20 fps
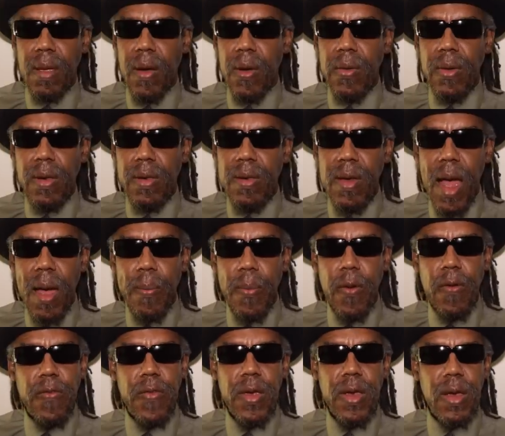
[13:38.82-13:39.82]
on the top
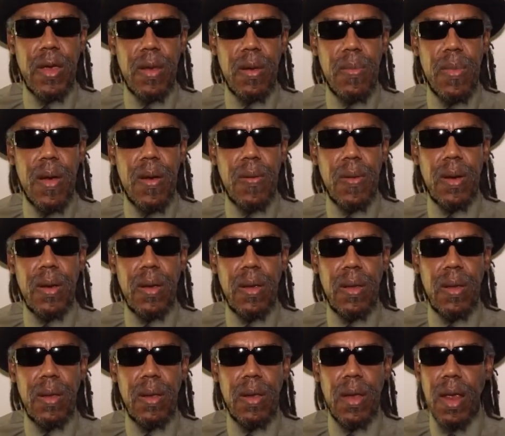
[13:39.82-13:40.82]
over here in America.
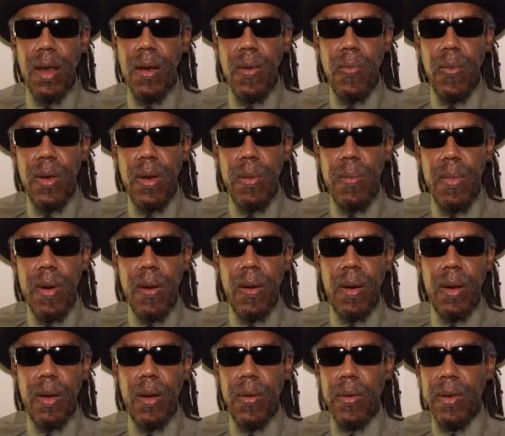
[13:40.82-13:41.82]
They don't want
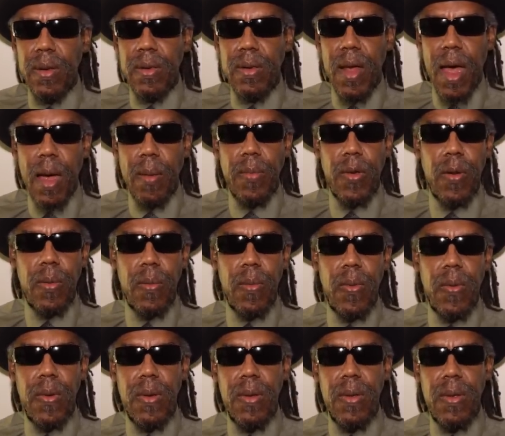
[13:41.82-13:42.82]
America on the top no
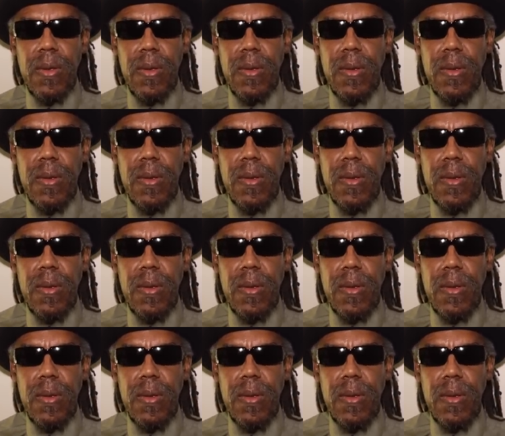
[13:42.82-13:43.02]
more.